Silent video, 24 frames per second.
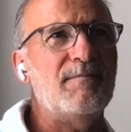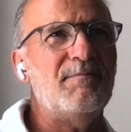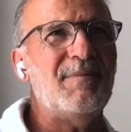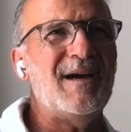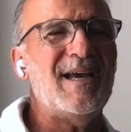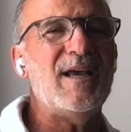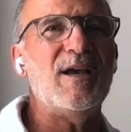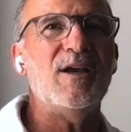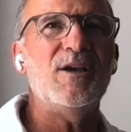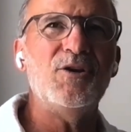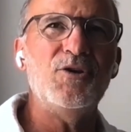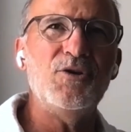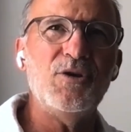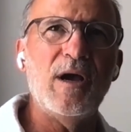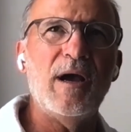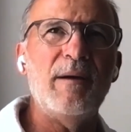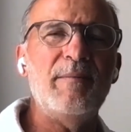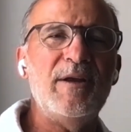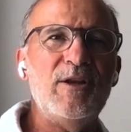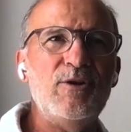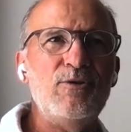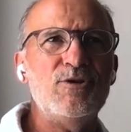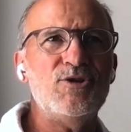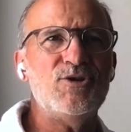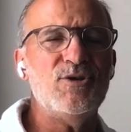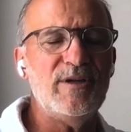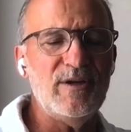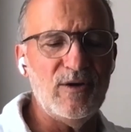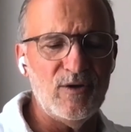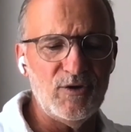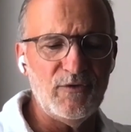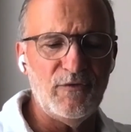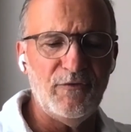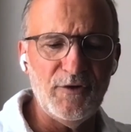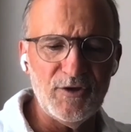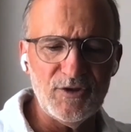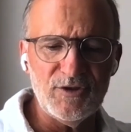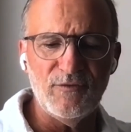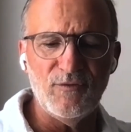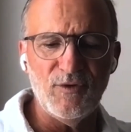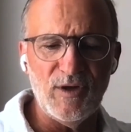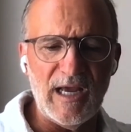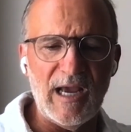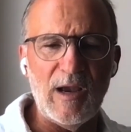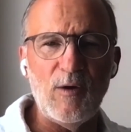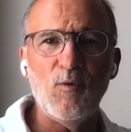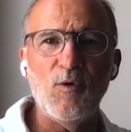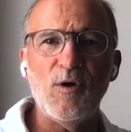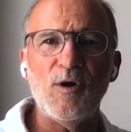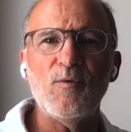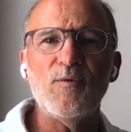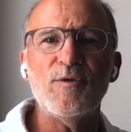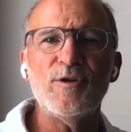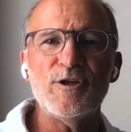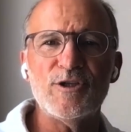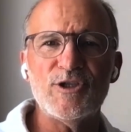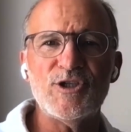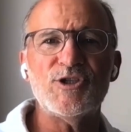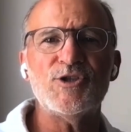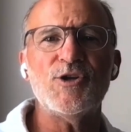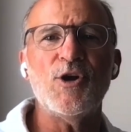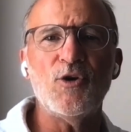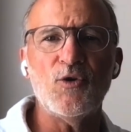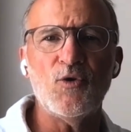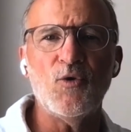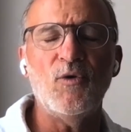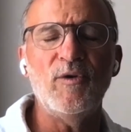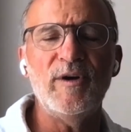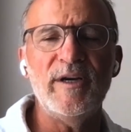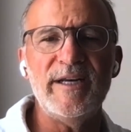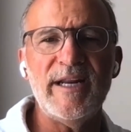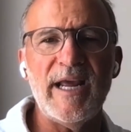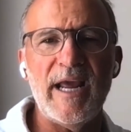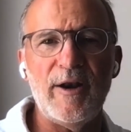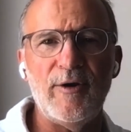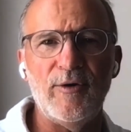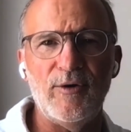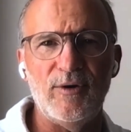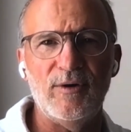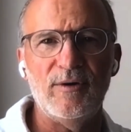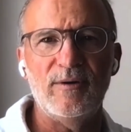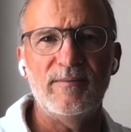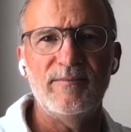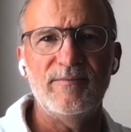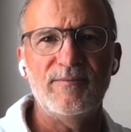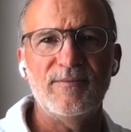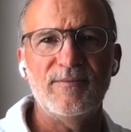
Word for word: But I mean, usually, first of all, I work with a stunt coordinator.